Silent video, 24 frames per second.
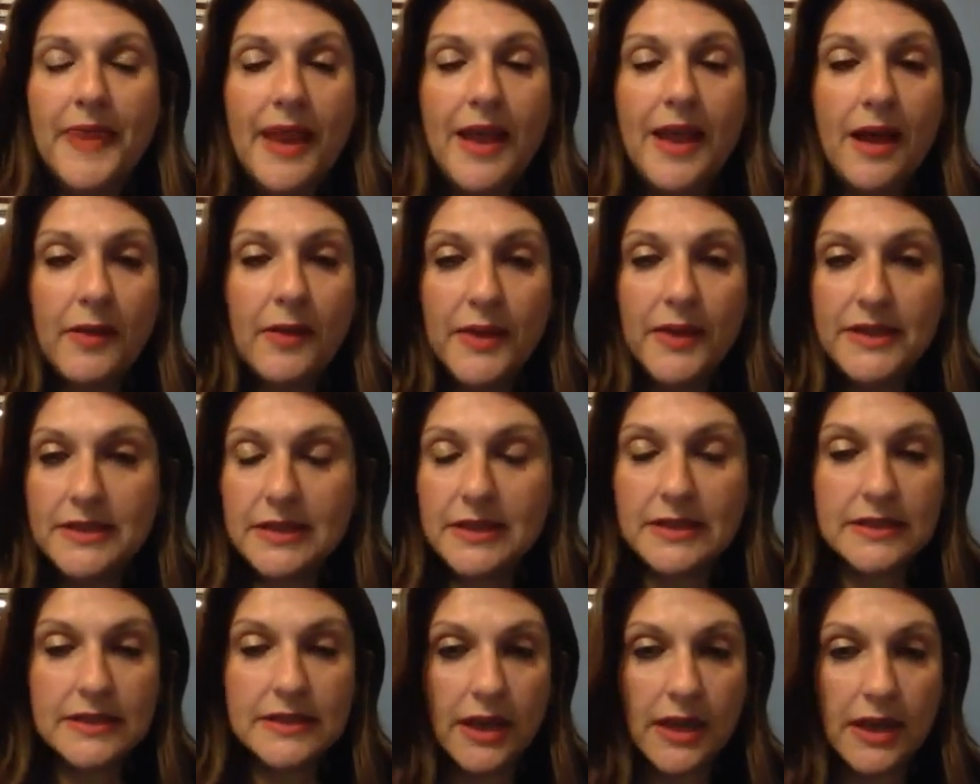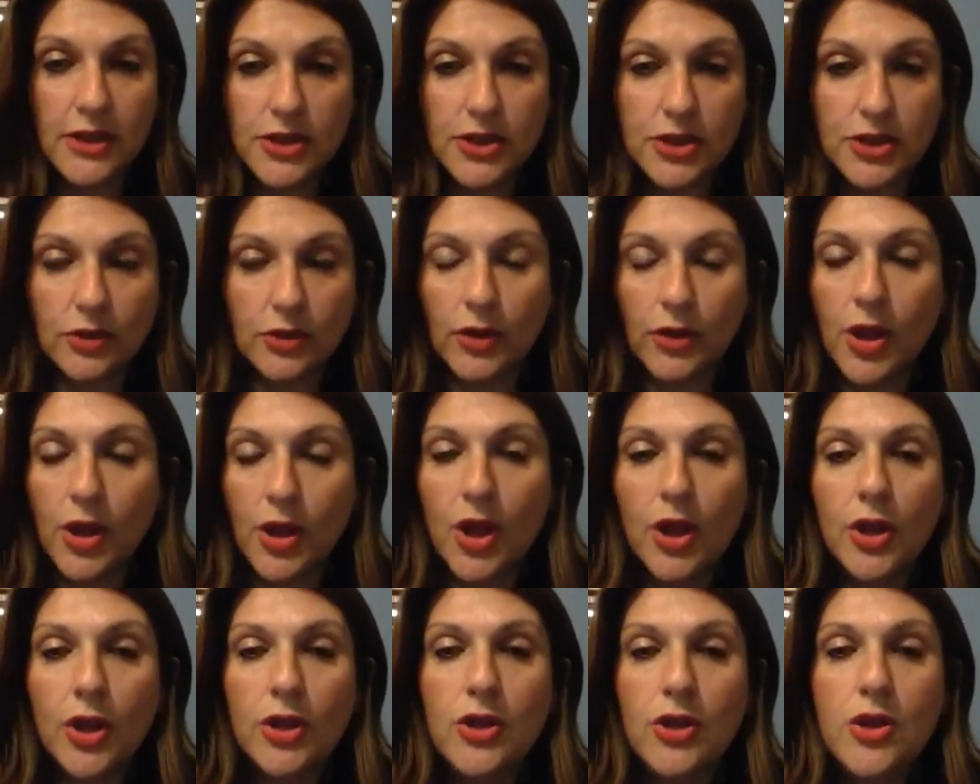Now it's
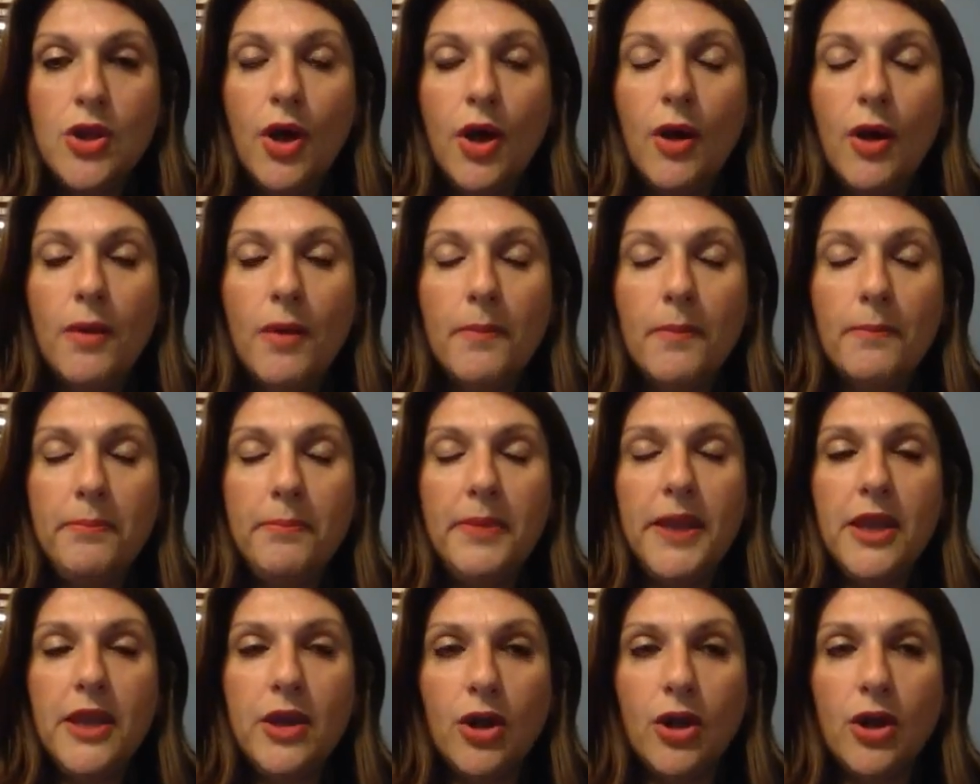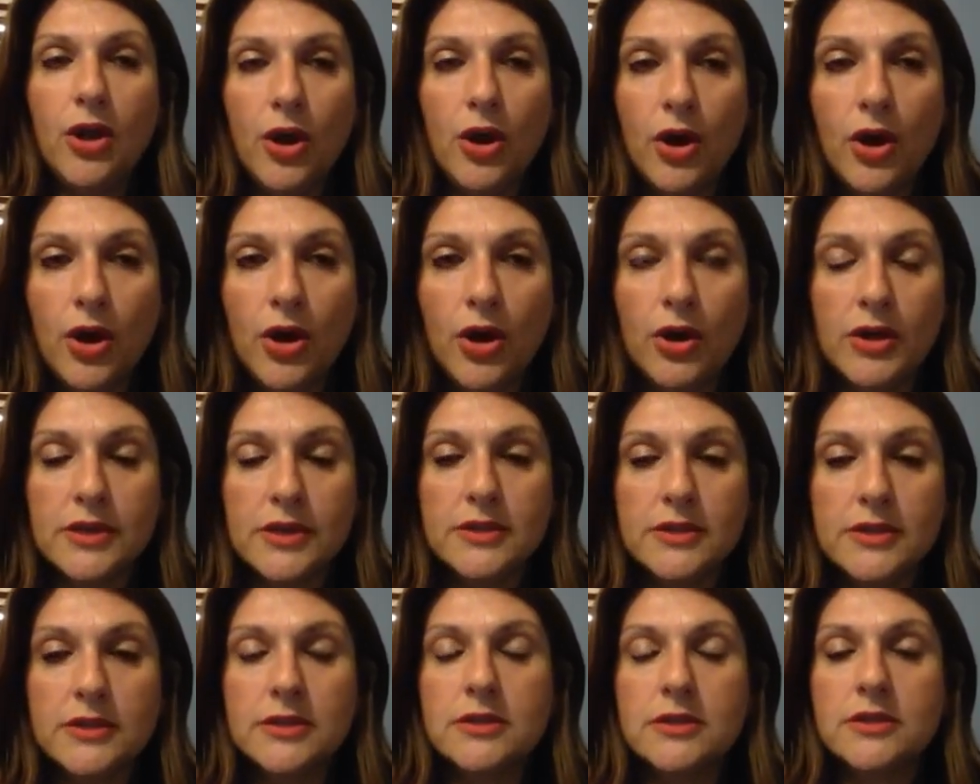essential, not
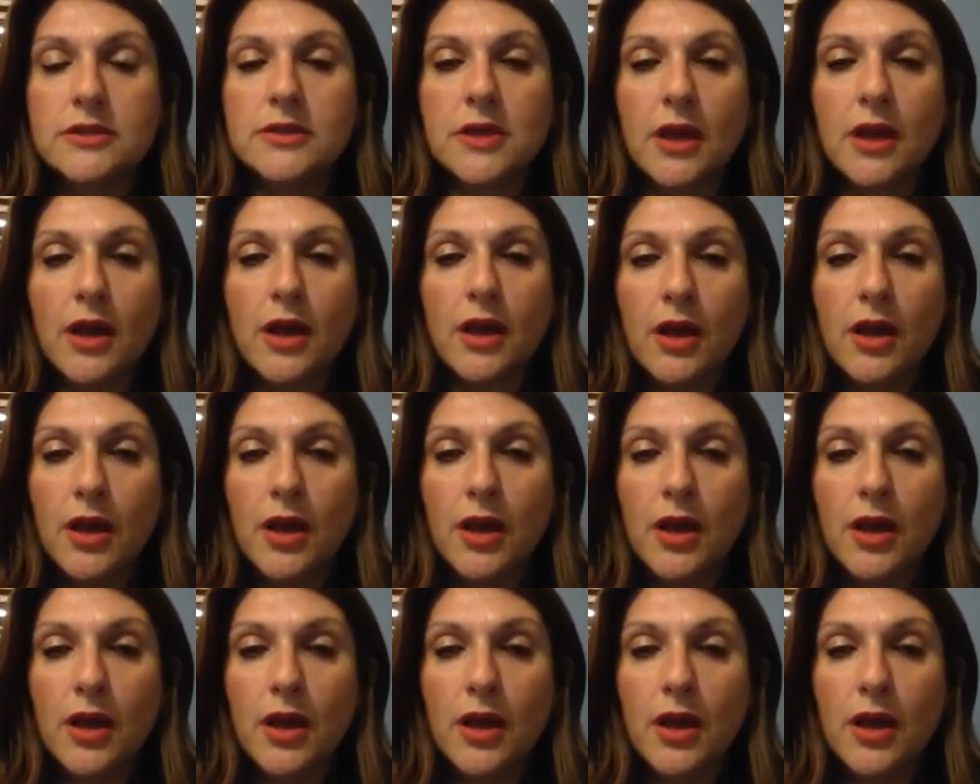because